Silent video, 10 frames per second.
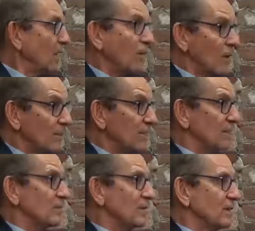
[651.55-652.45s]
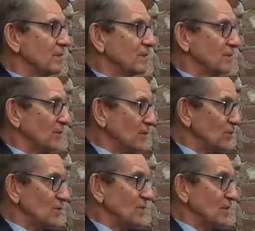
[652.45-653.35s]
no, I mean, there was a
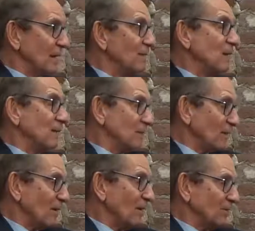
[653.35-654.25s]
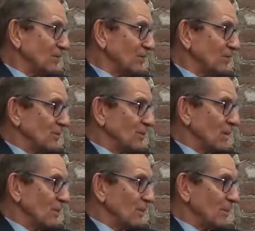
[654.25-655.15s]
first, and also
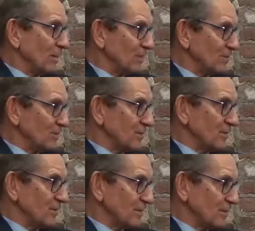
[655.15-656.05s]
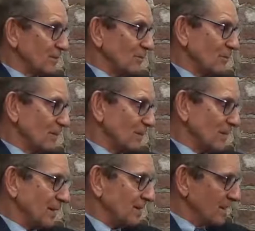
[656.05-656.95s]
probably because of the worry
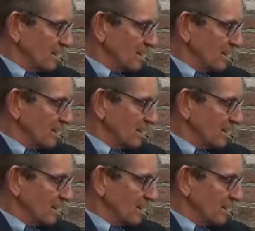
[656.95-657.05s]
about